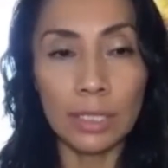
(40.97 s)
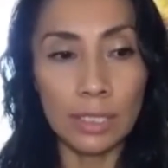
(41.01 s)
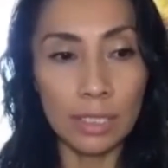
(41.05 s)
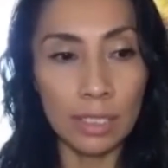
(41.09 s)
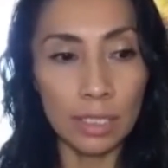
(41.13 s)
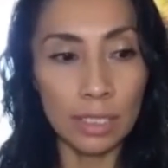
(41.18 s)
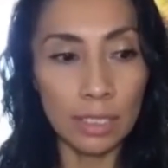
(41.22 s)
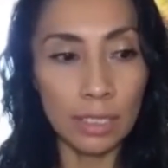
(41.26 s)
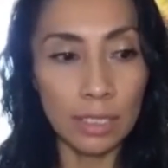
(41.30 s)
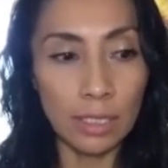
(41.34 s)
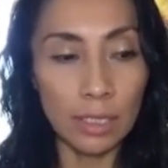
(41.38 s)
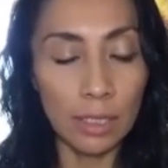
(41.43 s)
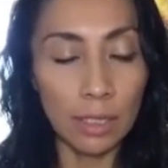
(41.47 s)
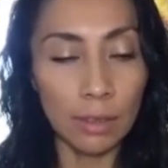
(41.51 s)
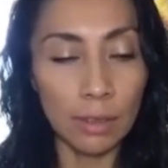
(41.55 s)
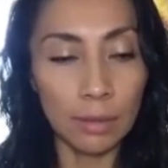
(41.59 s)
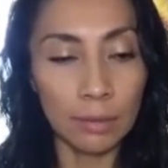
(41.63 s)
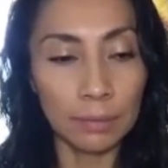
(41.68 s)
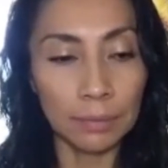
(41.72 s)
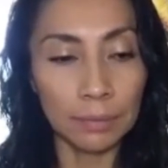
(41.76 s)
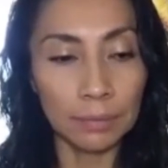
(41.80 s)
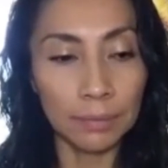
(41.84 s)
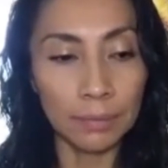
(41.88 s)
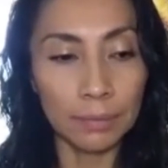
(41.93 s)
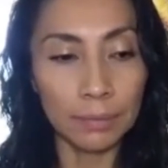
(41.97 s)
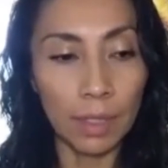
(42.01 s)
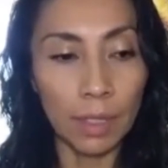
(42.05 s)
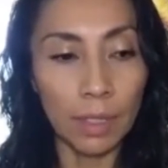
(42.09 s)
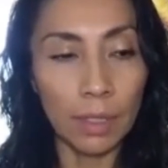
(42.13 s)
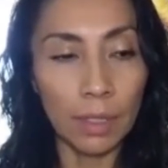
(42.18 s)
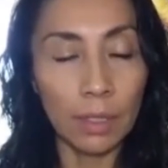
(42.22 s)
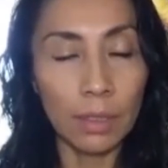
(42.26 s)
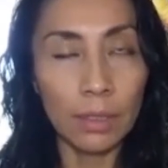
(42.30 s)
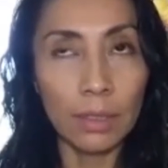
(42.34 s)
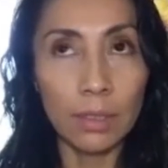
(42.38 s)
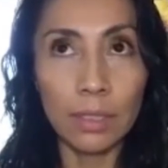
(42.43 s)
this
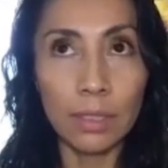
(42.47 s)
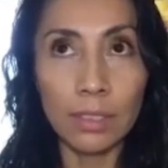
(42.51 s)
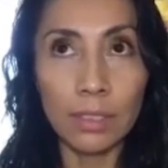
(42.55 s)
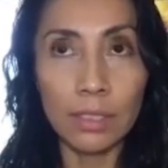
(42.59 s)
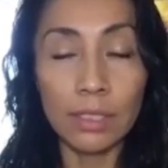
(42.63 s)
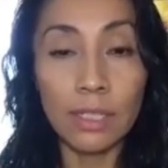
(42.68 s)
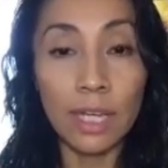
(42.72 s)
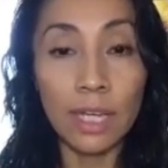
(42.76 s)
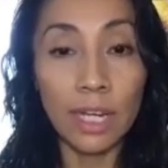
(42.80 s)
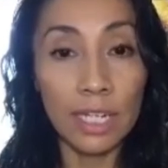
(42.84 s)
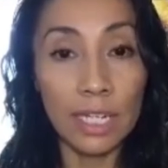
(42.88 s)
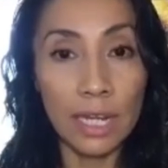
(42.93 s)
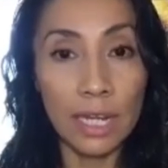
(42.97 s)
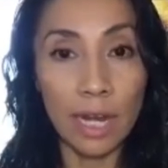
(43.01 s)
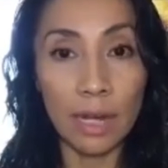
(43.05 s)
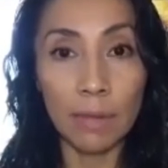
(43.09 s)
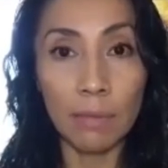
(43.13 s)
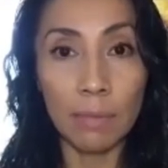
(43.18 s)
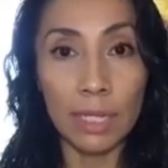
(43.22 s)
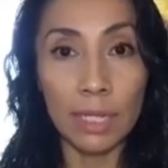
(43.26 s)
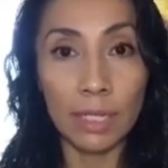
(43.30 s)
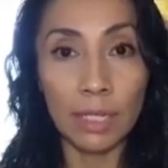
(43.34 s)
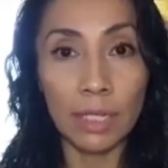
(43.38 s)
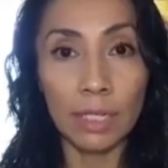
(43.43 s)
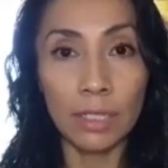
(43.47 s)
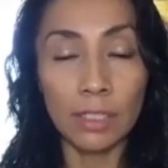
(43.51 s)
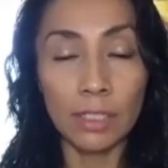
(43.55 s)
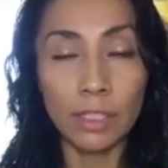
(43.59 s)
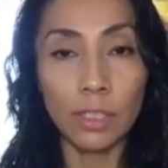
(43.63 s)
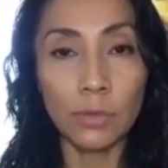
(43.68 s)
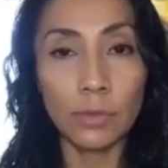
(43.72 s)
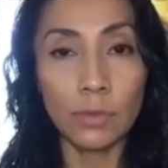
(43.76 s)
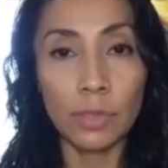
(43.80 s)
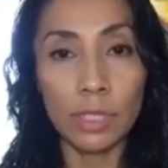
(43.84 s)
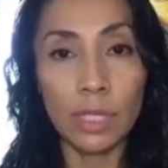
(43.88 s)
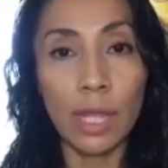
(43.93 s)
this dynamic
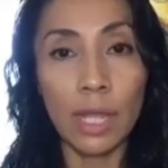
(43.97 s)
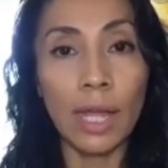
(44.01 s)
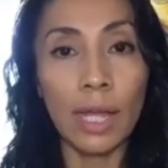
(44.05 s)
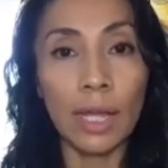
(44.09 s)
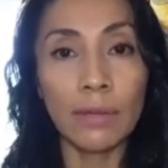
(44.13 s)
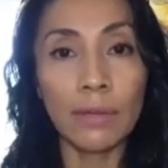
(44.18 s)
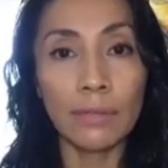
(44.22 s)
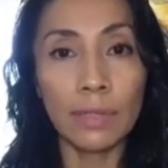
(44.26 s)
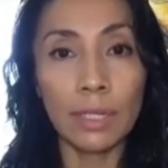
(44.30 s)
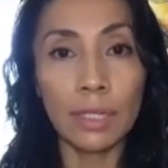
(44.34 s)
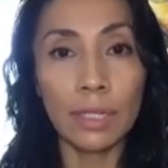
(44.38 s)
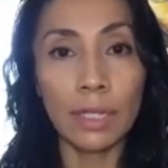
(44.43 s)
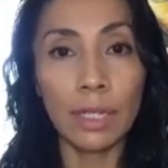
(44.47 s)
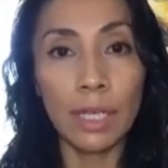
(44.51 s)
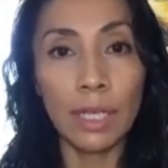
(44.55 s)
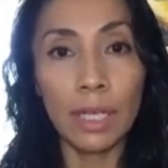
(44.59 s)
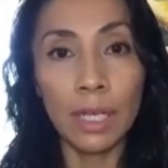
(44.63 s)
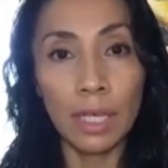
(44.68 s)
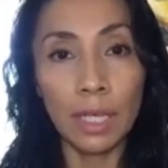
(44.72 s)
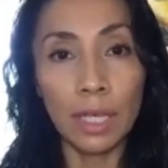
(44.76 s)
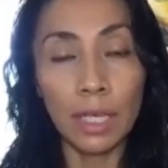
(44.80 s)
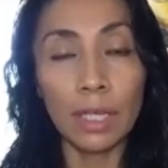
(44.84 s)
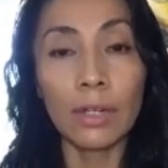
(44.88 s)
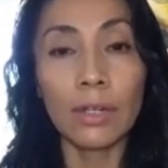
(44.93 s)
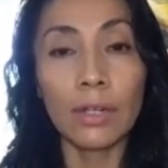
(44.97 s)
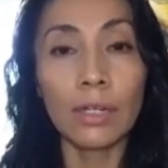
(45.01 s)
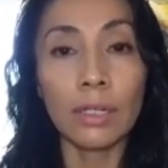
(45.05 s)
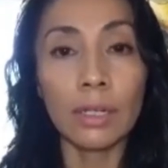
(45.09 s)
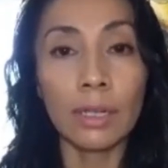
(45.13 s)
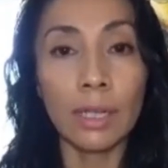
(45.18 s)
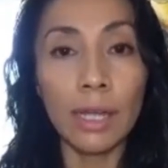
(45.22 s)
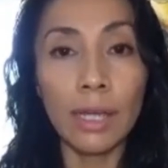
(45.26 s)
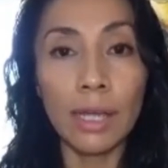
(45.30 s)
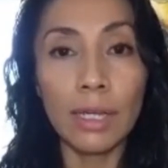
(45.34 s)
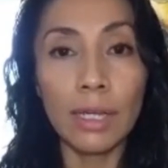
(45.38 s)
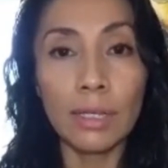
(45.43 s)
she was having in her
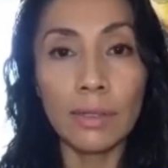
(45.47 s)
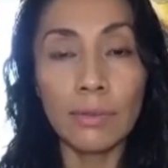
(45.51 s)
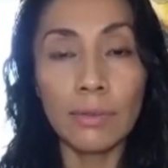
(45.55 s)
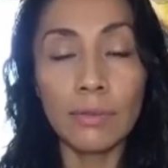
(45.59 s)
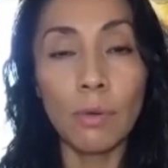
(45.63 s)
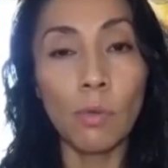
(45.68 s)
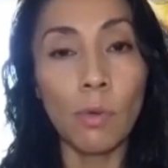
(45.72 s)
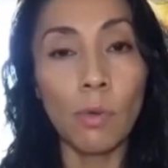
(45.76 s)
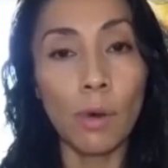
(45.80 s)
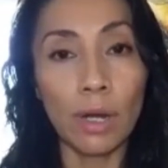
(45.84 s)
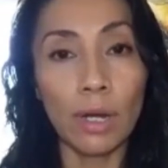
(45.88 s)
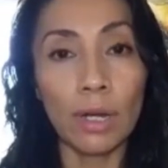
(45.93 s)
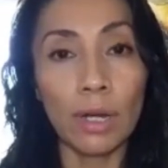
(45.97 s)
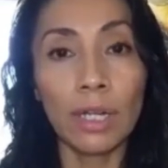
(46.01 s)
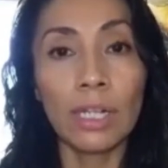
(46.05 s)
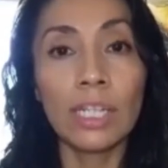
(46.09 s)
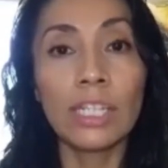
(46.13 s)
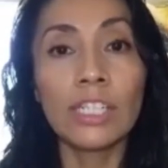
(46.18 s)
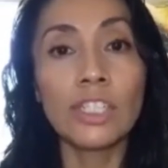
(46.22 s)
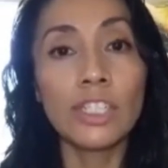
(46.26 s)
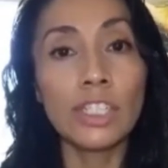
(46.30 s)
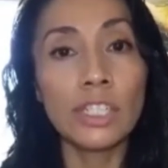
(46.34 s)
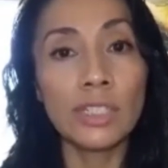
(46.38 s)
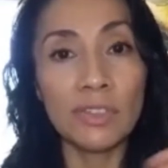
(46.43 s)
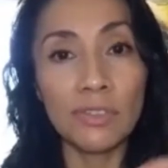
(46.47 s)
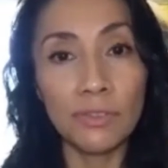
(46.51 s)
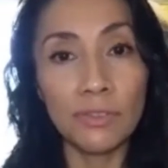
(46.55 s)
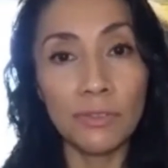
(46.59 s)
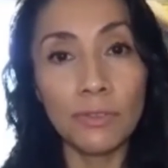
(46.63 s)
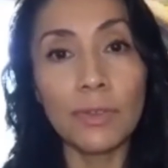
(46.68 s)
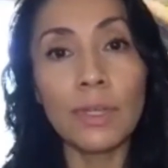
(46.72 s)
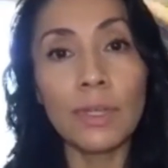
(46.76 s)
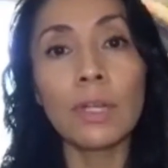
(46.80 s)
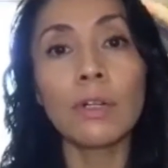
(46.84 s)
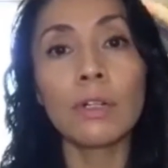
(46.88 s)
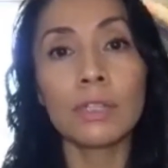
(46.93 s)
life, where she
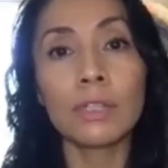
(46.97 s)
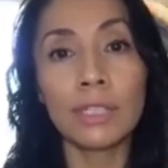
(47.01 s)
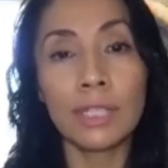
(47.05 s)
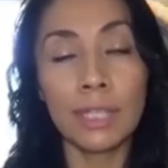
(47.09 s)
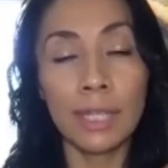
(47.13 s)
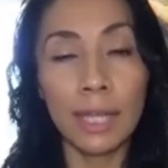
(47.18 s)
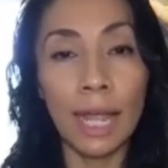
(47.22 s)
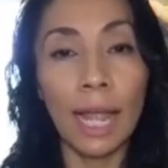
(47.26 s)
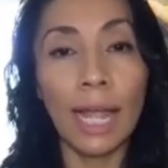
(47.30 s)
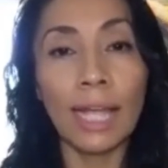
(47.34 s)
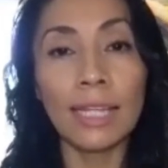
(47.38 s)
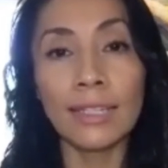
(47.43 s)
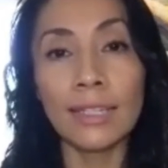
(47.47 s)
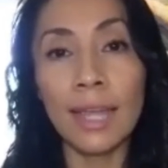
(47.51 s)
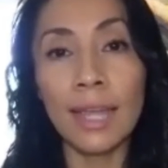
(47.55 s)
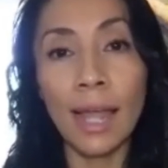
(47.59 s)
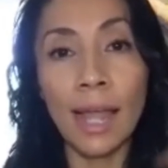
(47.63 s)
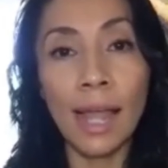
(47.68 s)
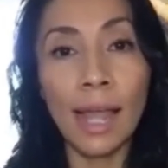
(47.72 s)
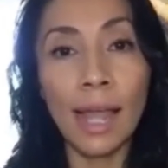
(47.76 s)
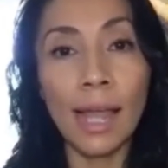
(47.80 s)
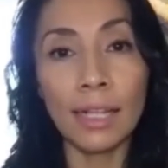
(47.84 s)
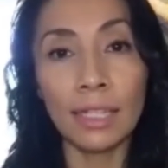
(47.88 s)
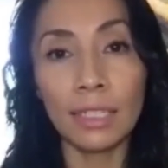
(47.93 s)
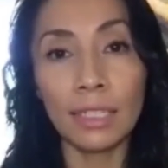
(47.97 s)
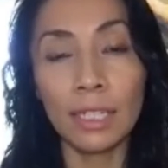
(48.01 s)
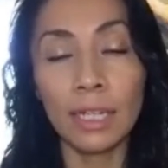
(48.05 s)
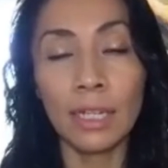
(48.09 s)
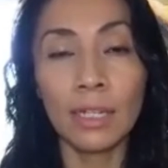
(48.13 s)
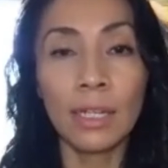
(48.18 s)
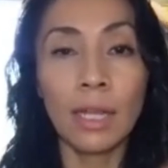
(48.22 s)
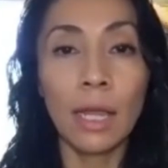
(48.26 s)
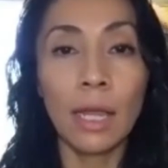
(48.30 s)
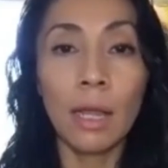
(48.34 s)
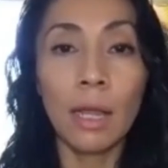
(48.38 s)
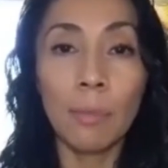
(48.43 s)
felt attacked
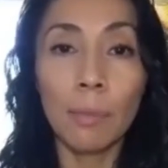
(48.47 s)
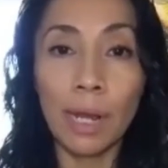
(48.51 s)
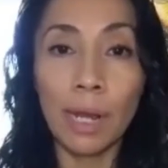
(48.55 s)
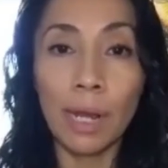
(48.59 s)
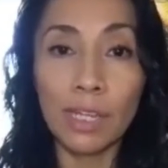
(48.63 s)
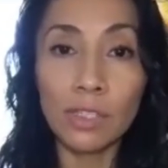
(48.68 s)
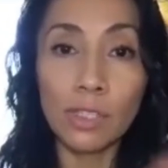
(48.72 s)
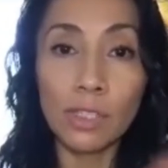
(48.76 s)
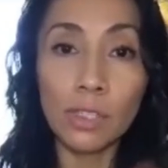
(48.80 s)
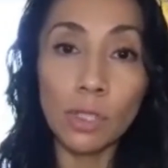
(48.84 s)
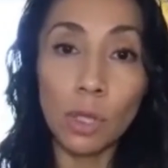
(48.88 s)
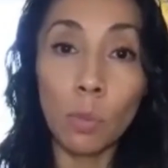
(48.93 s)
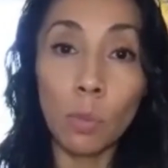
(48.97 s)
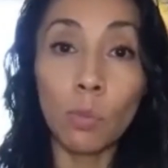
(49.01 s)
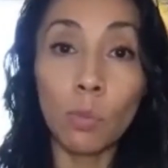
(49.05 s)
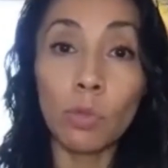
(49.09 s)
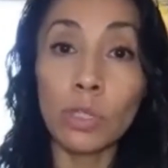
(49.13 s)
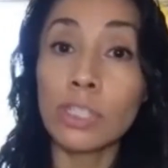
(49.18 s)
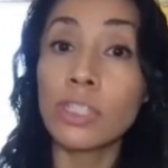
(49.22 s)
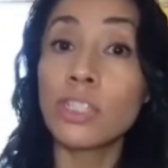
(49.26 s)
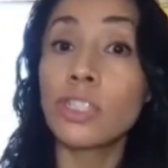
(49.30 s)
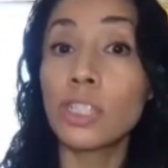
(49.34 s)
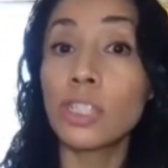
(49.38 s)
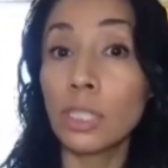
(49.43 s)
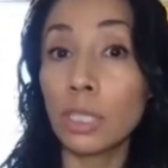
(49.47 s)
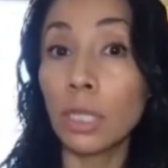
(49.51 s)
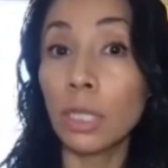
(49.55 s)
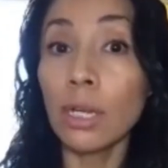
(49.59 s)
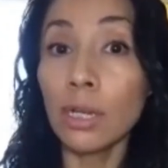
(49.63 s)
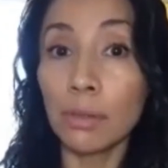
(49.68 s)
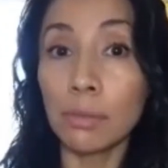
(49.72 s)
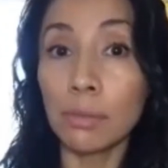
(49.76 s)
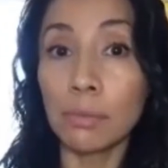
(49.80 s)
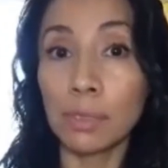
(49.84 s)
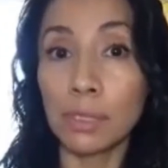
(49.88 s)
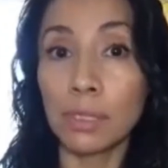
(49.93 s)
by someone she
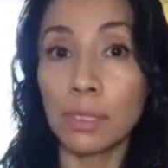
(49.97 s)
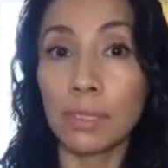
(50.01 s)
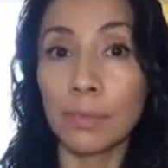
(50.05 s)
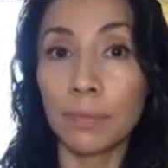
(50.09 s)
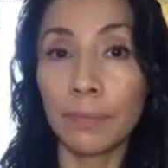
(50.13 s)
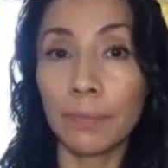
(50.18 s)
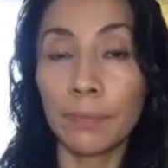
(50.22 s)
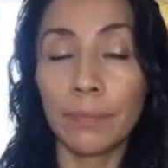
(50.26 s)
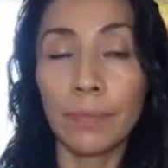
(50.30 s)
loves.